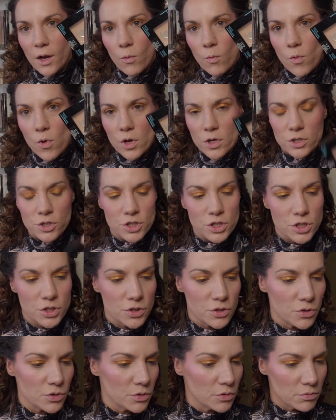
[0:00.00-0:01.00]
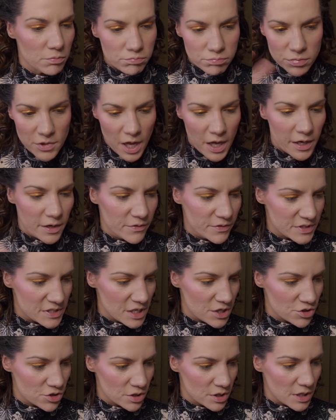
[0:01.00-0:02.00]
that I want to kind of
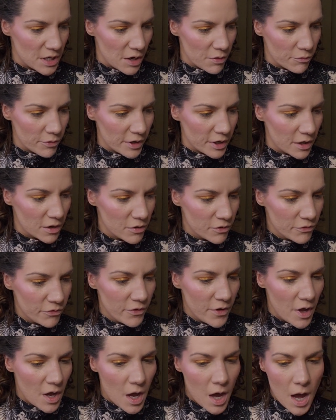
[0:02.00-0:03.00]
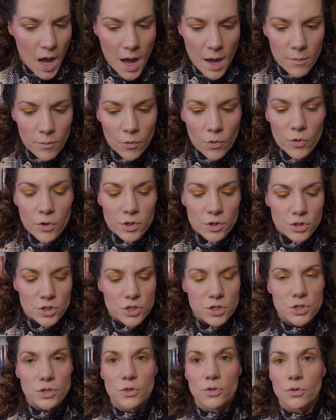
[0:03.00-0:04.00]
essentially get rid of. I'm going
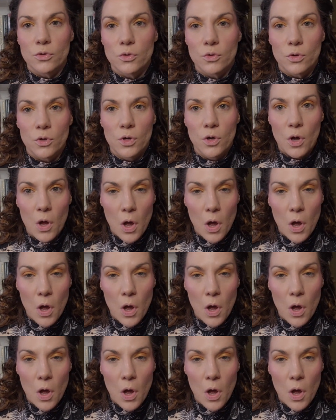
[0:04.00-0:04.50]
to